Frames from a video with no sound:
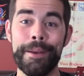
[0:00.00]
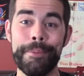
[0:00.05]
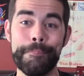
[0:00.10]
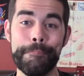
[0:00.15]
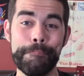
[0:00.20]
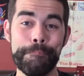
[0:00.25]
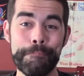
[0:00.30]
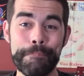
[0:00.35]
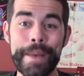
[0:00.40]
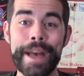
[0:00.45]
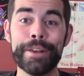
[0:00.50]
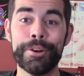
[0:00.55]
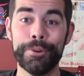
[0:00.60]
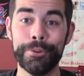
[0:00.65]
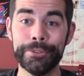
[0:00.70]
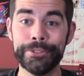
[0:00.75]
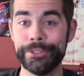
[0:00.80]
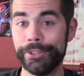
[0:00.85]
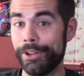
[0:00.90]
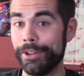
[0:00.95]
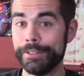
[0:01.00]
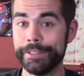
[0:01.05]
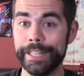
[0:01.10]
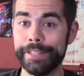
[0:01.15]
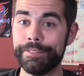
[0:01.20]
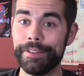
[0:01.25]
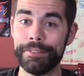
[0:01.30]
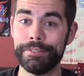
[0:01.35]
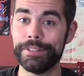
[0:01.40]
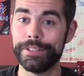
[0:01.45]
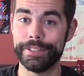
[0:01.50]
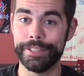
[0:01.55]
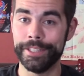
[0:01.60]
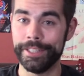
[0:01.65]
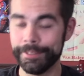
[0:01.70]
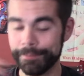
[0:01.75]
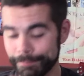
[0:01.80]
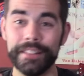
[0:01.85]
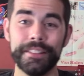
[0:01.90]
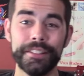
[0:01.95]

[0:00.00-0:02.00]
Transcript: metal song they've ever done.